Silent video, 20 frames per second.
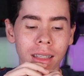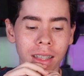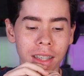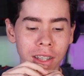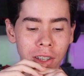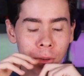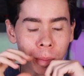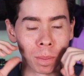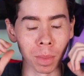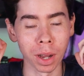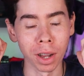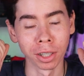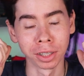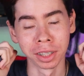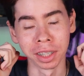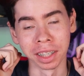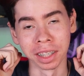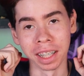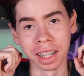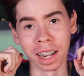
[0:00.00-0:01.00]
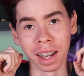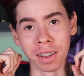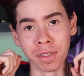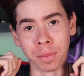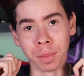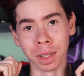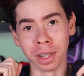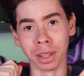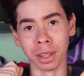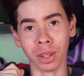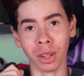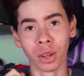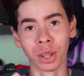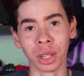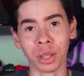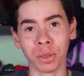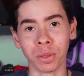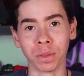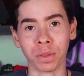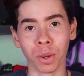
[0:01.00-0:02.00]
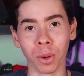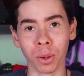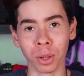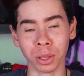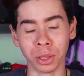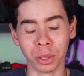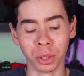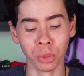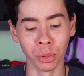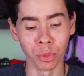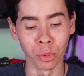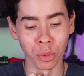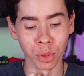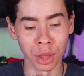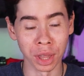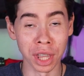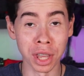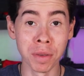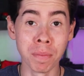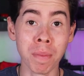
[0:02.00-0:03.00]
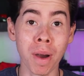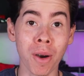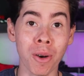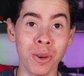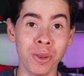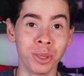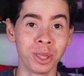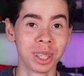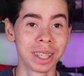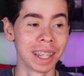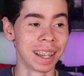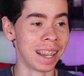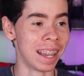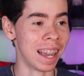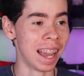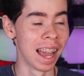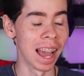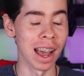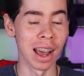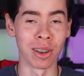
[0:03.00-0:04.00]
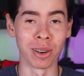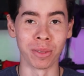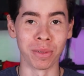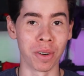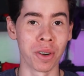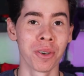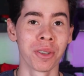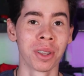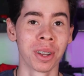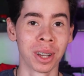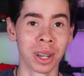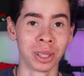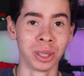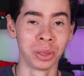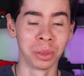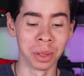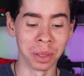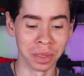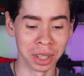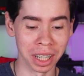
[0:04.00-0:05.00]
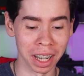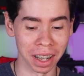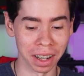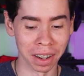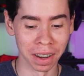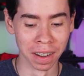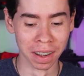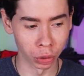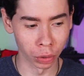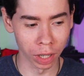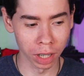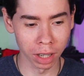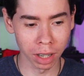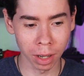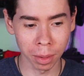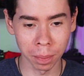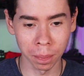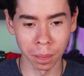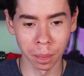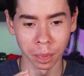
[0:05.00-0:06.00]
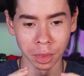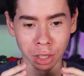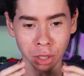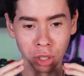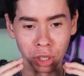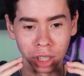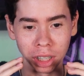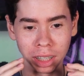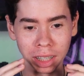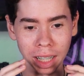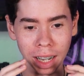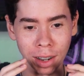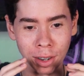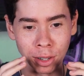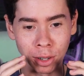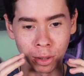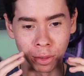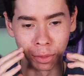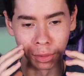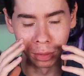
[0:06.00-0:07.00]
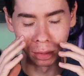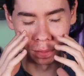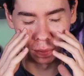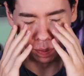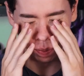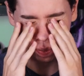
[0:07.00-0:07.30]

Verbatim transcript: the unboxing that I've been looking forward to the most out of all the guns we've done. Straight up, just out of